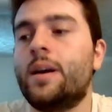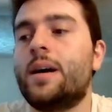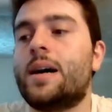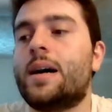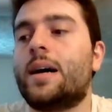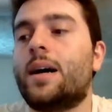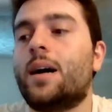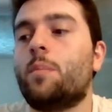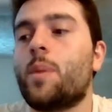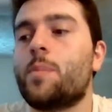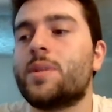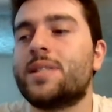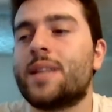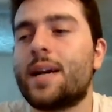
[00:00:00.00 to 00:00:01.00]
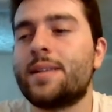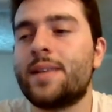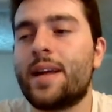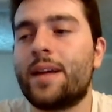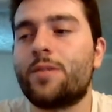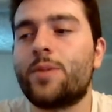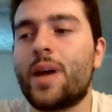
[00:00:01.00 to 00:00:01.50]
But besides that, I
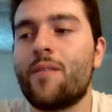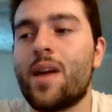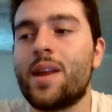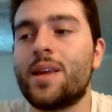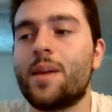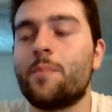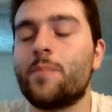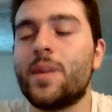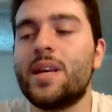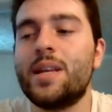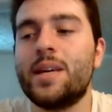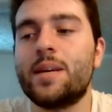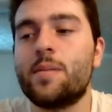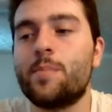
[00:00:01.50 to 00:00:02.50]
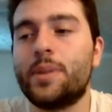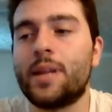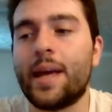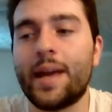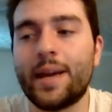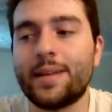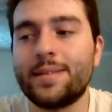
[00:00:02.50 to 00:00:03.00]
don't have any immediate
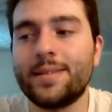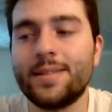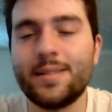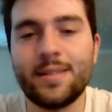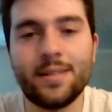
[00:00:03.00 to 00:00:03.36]
plans.